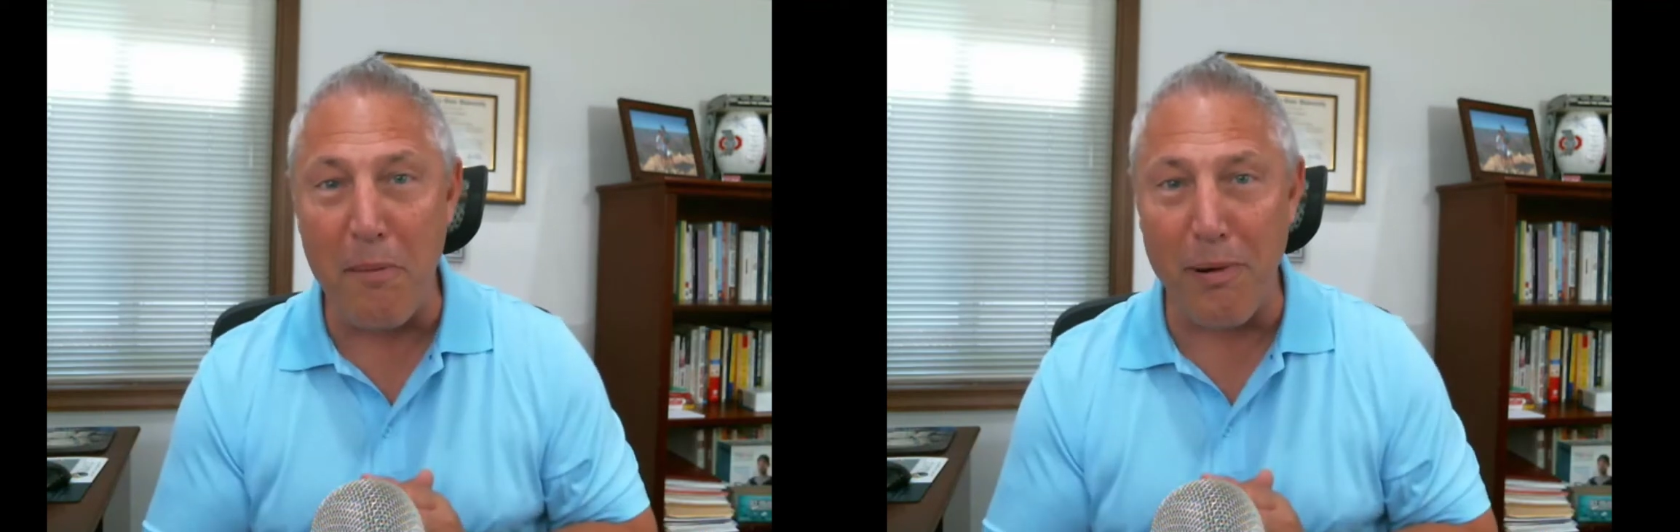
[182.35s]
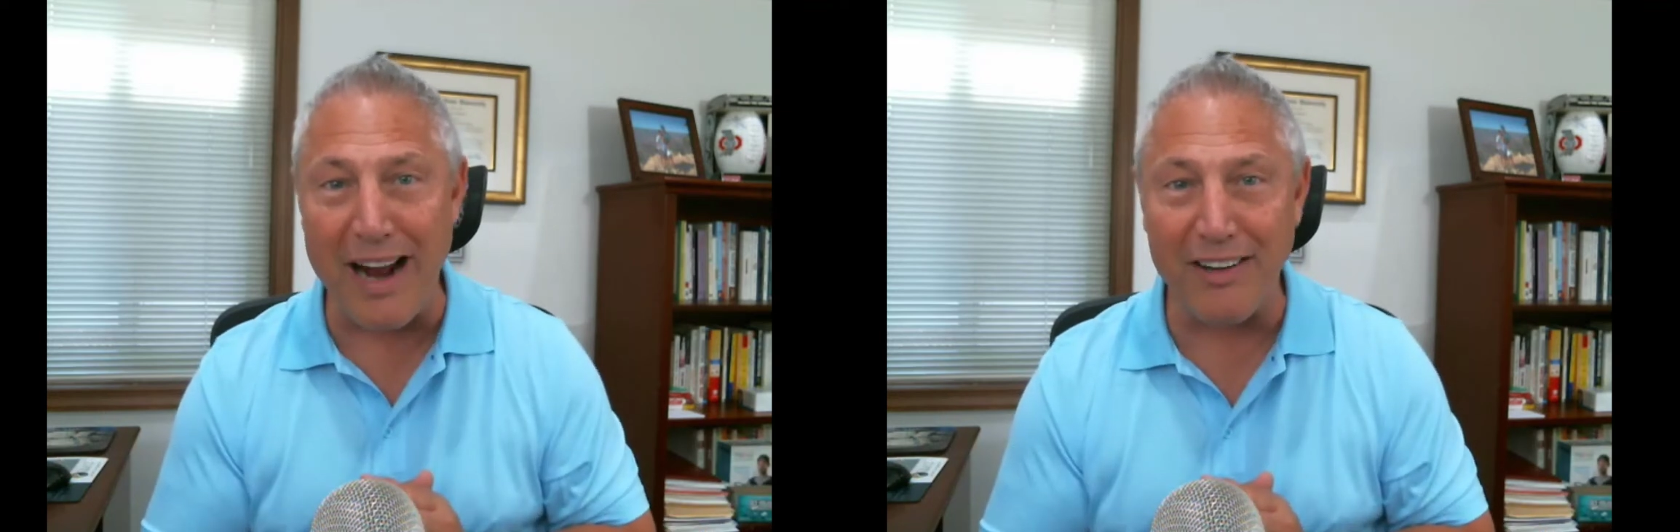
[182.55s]

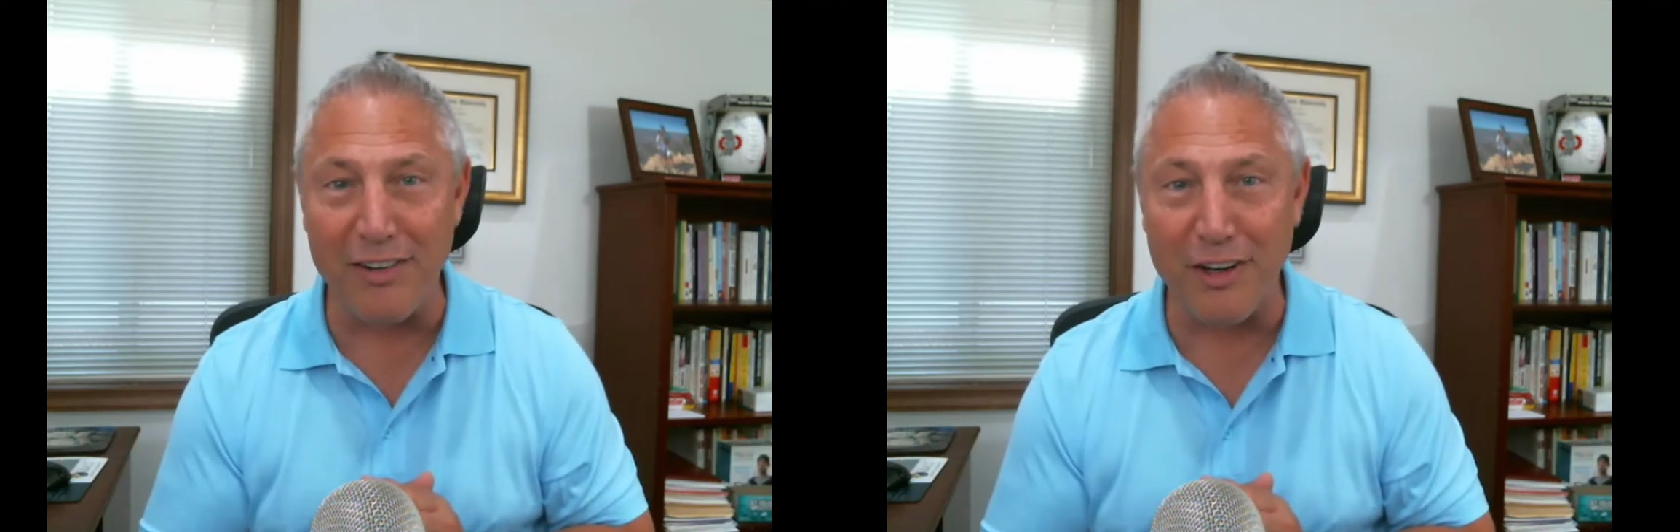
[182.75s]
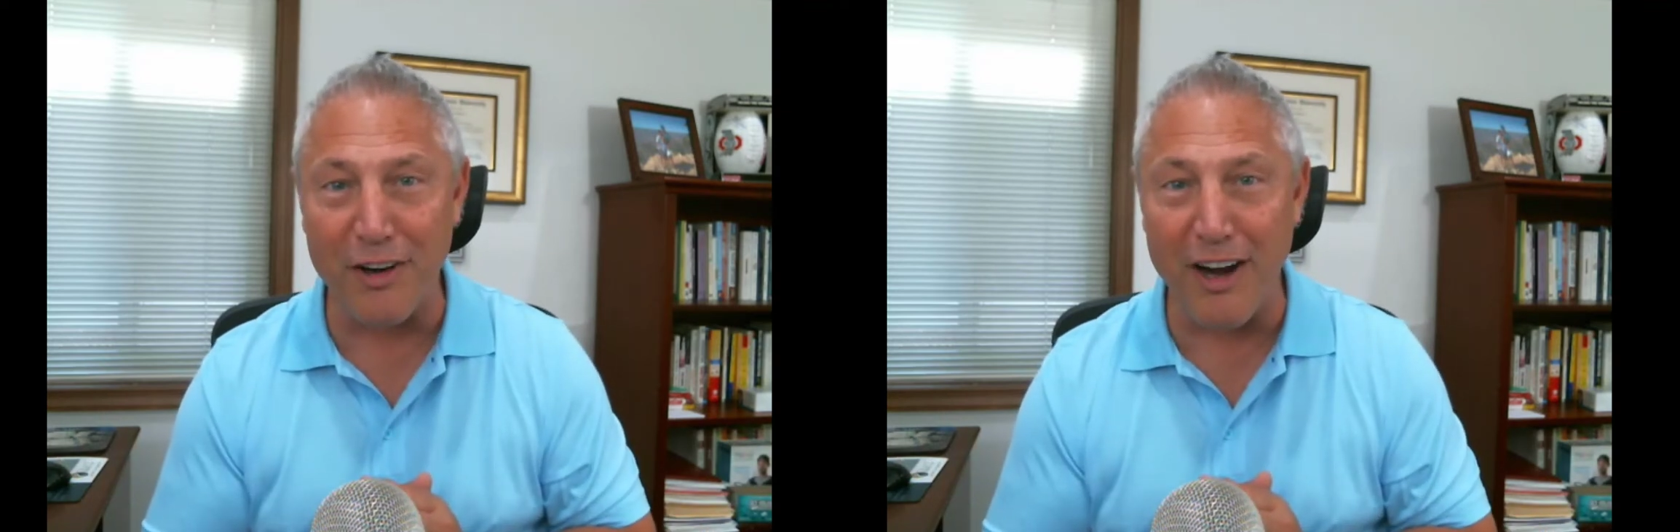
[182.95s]

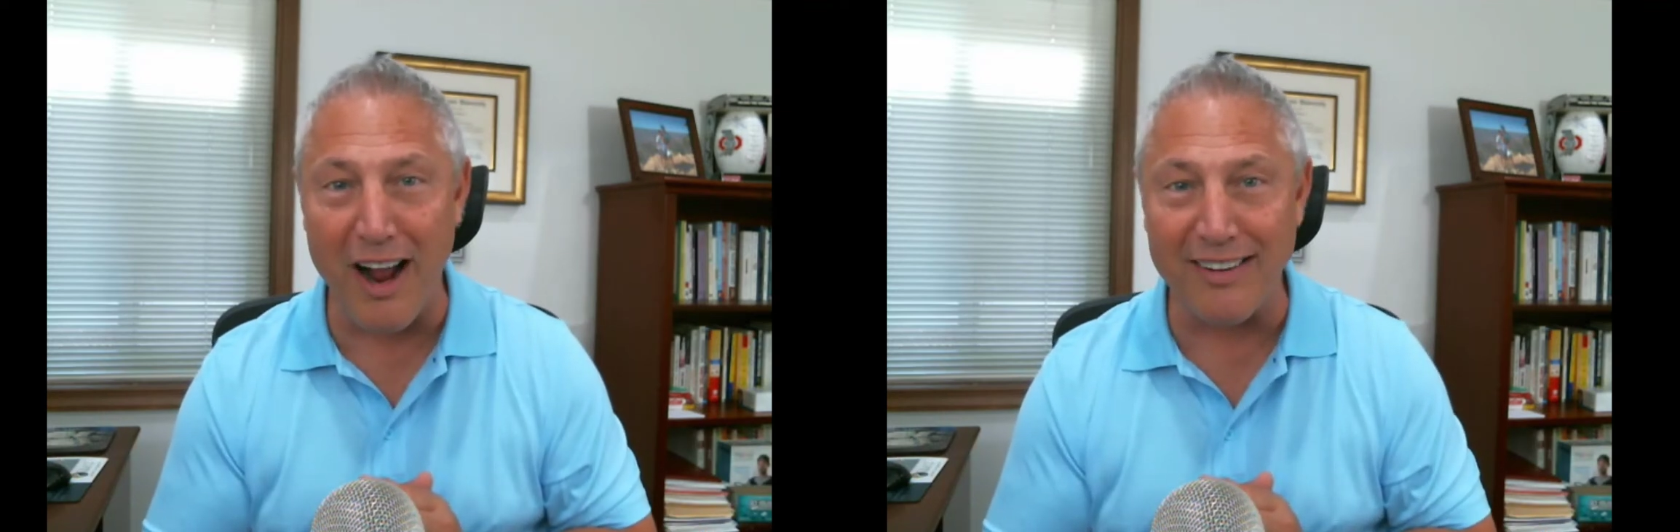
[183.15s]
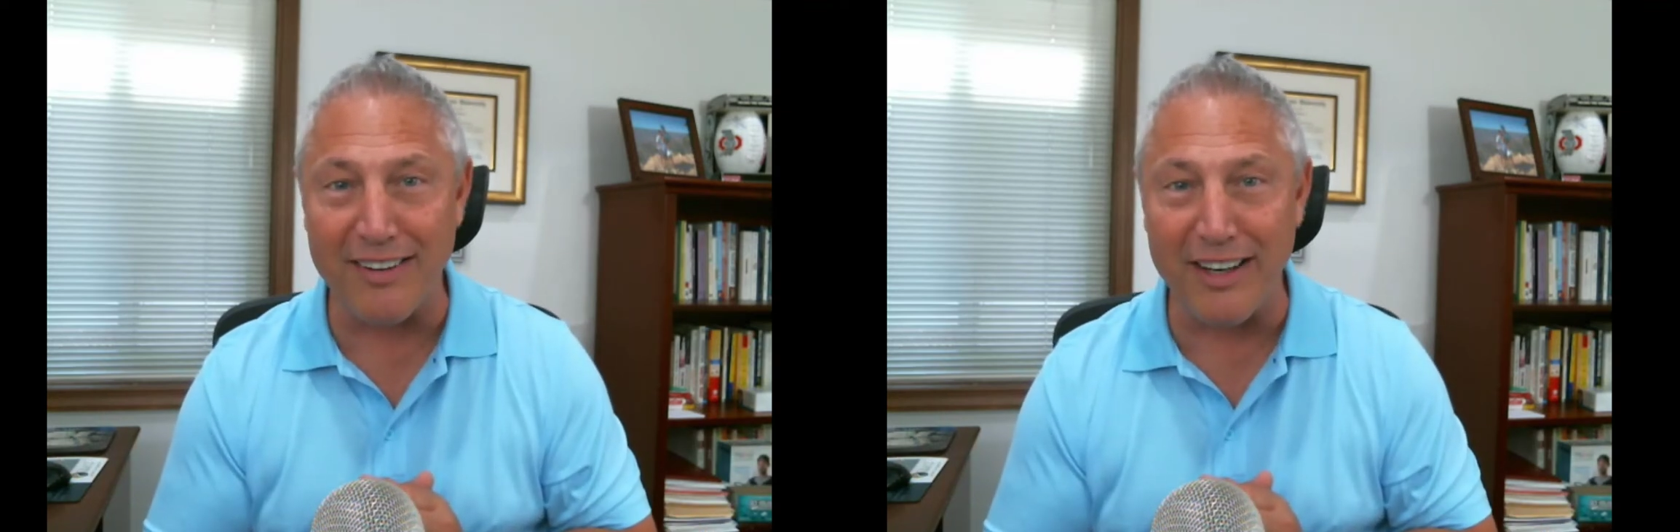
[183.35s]
Practice
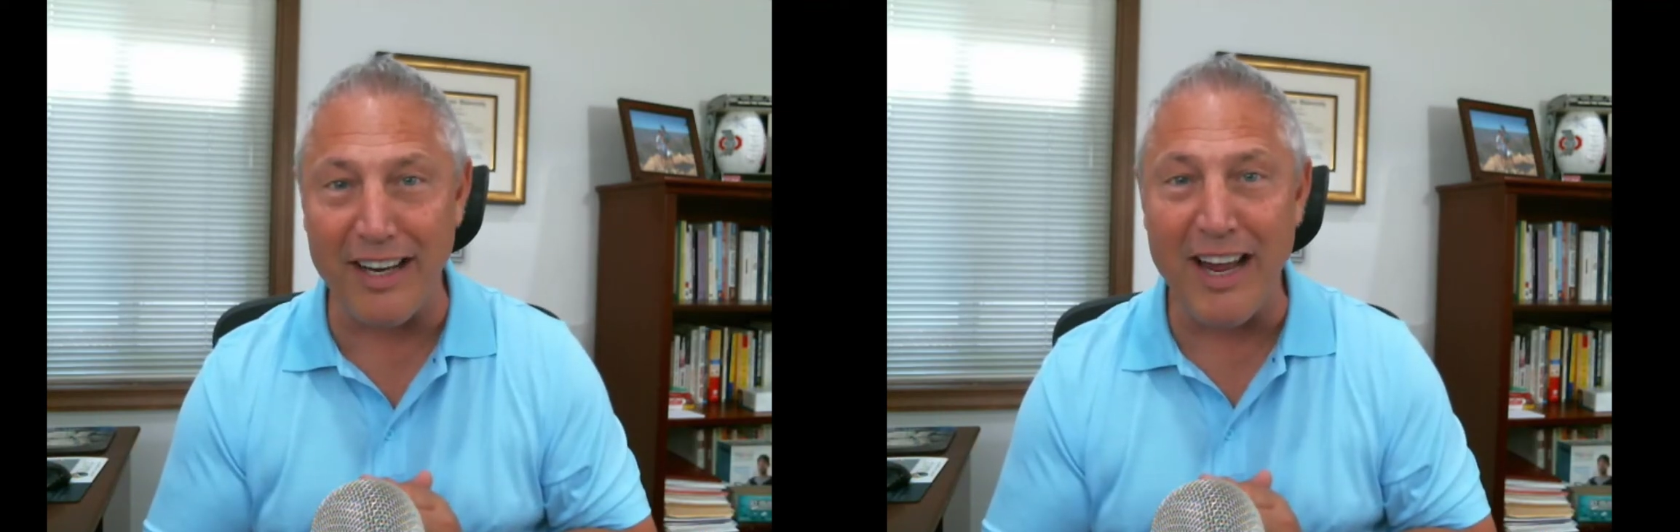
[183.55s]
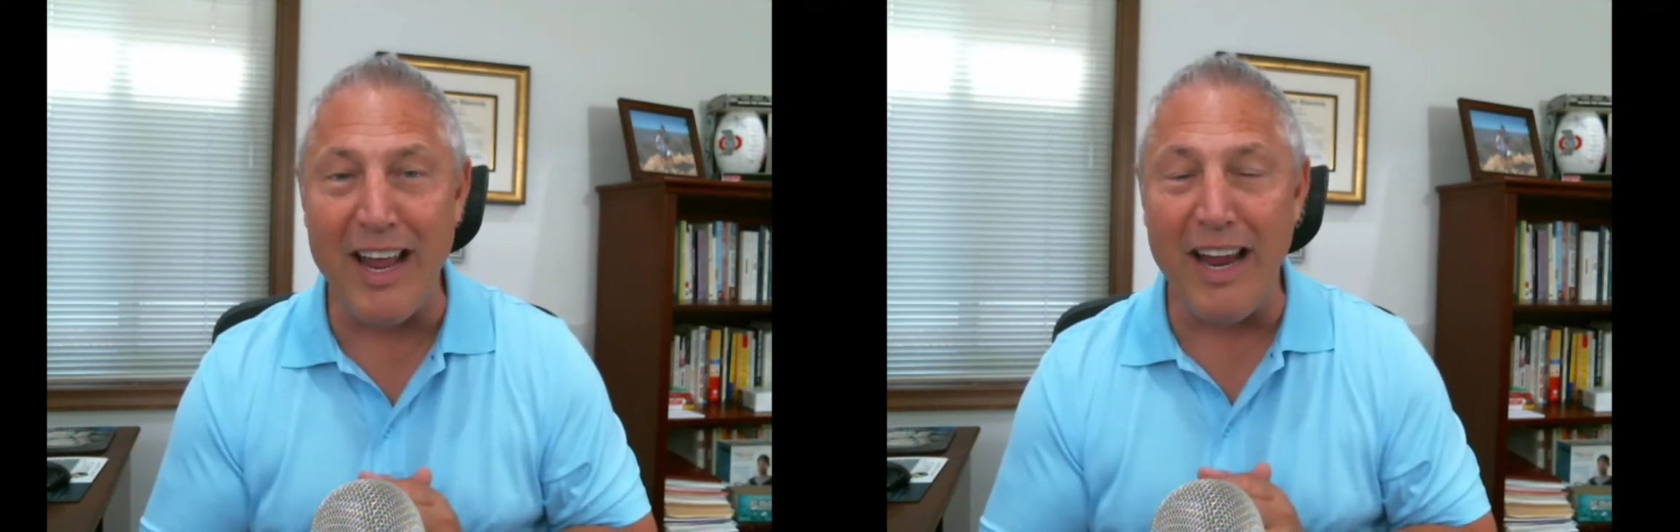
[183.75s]

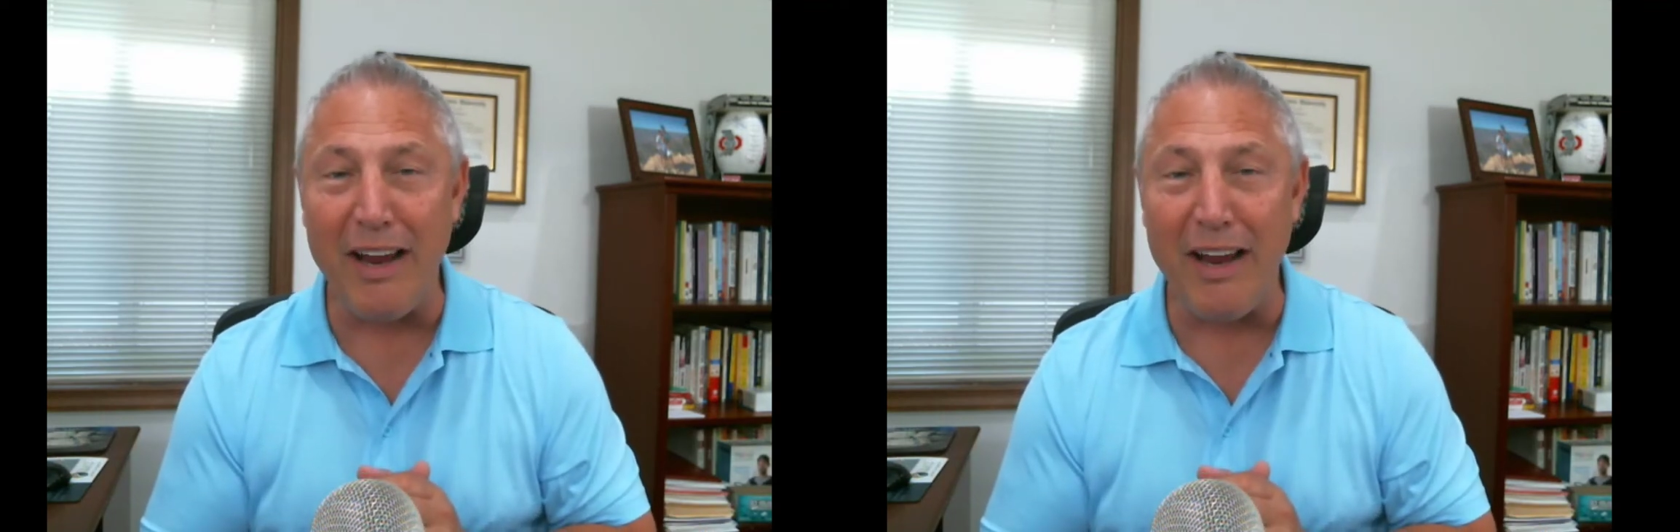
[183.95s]
curiosity